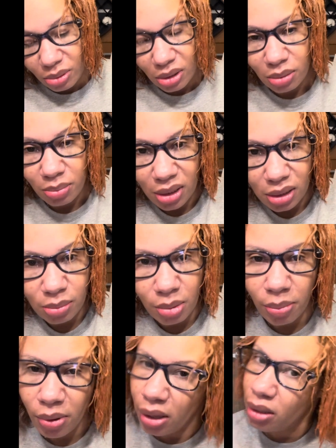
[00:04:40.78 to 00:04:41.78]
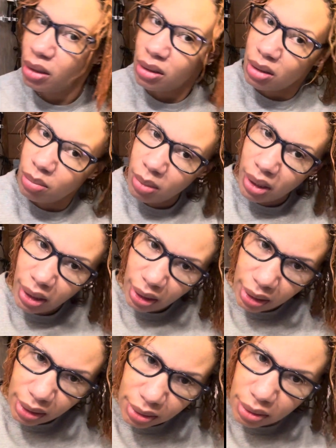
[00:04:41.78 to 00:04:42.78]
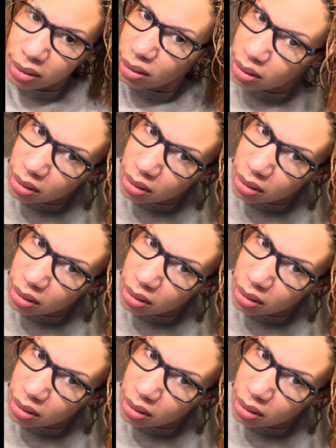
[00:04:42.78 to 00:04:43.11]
just mixing the products in my hand.